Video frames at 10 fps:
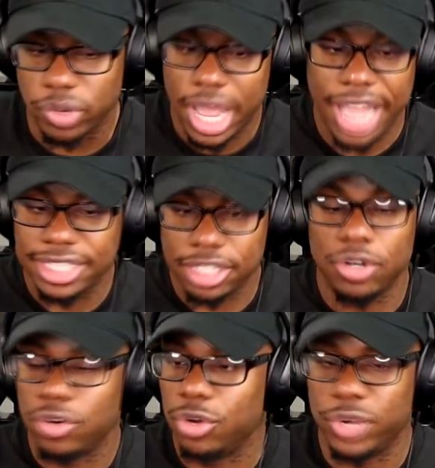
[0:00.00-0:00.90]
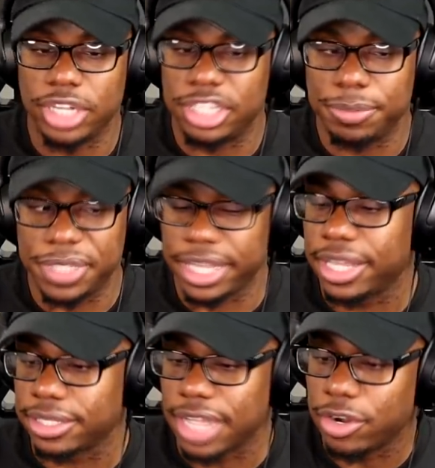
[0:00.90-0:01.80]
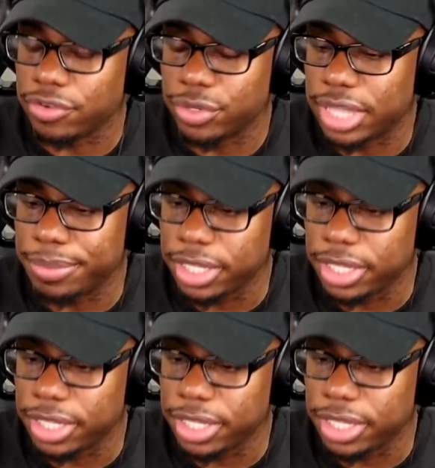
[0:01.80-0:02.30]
Well, I still don't know what a gypsy is. I don't even know what that